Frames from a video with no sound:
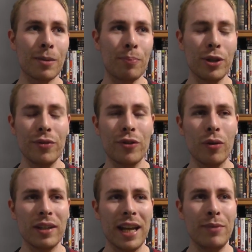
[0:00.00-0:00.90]
But you've
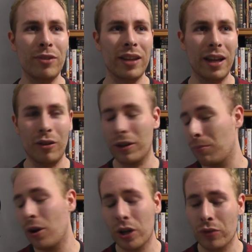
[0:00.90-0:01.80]
got names in there like
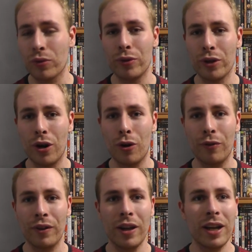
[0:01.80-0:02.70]
Maya
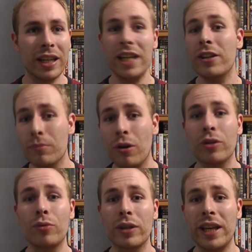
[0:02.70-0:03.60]
Rudolph,
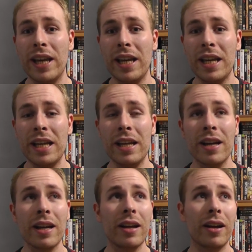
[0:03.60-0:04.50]
Keegan-Michael Key,
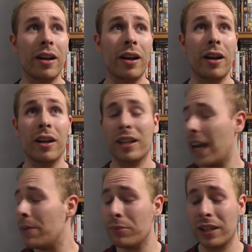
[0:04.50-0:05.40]

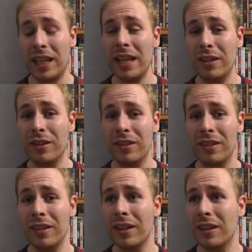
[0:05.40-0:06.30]
Kate
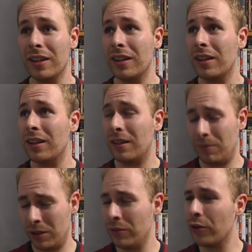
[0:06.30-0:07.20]
McKinnon.
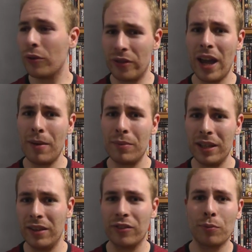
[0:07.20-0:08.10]
You've got them
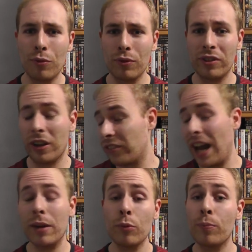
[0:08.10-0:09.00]
in the supporting cast,
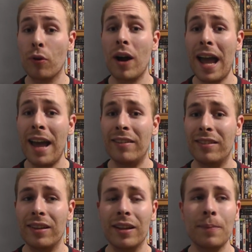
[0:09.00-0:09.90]
Hannibal Buress,